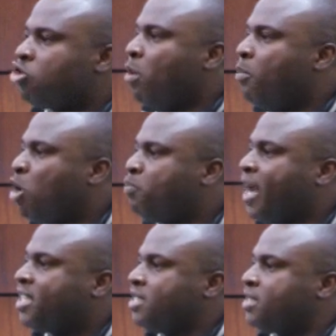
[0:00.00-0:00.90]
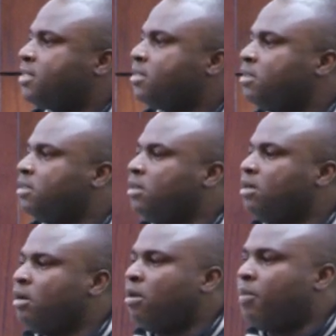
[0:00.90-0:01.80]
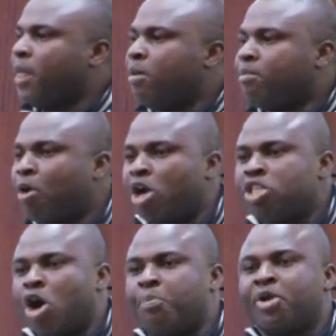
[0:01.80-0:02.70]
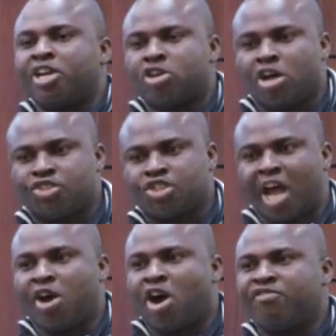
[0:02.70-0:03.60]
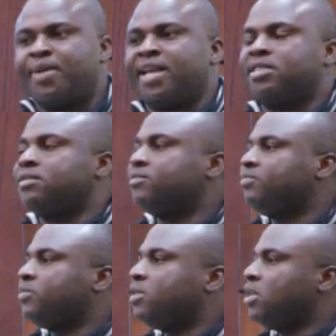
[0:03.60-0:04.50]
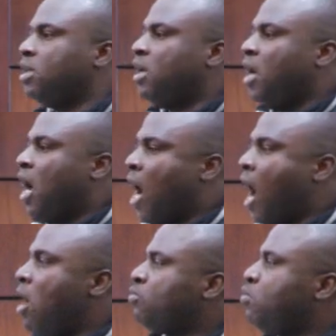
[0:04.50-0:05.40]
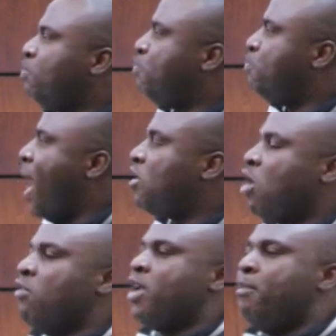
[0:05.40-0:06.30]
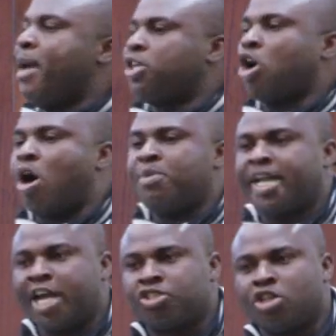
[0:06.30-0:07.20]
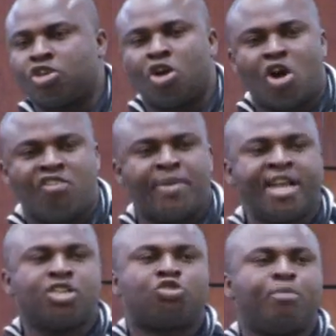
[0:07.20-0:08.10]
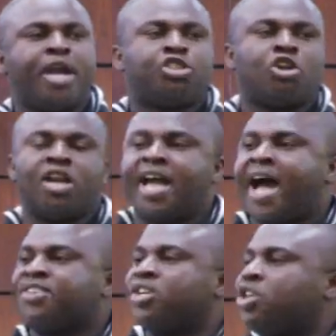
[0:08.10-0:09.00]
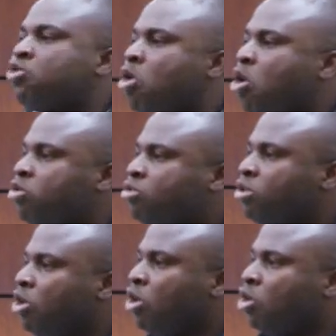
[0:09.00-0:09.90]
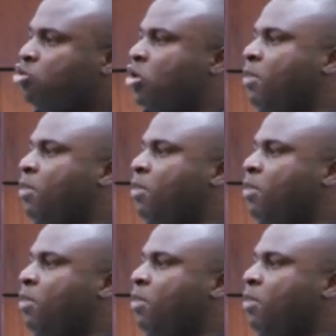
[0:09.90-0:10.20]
on both parties, both the operators and government. And part of the major obligations on government is to make sure the access roads to the